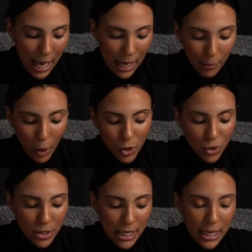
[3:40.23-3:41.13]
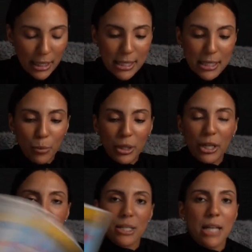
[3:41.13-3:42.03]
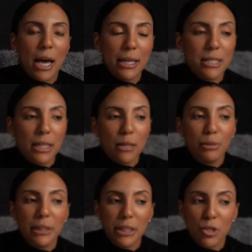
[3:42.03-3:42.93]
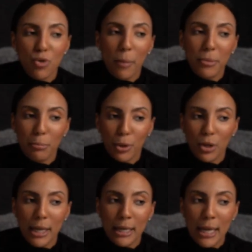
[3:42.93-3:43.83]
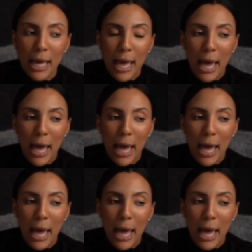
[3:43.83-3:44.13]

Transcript: And I'm also seeing that someone here decided to completely drop the burden